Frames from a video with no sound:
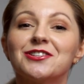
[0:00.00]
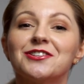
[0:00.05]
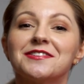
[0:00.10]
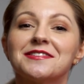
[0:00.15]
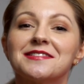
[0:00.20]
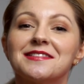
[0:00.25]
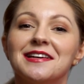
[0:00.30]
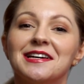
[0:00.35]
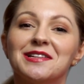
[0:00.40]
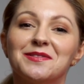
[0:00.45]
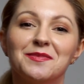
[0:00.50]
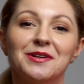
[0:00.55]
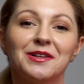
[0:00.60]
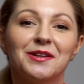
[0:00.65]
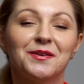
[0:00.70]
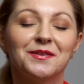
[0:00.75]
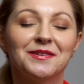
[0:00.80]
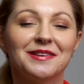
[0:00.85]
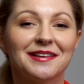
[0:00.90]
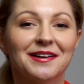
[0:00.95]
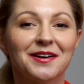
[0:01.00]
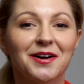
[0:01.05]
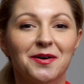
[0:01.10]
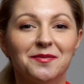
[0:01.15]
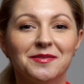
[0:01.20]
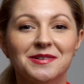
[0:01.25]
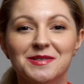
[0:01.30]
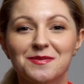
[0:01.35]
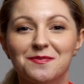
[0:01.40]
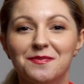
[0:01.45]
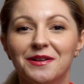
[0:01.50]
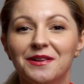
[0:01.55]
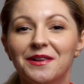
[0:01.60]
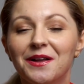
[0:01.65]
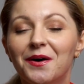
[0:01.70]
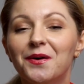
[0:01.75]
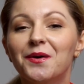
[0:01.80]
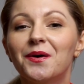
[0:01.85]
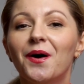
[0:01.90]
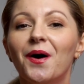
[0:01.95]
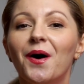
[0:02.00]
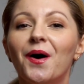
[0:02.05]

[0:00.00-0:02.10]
just let me know in the comments below.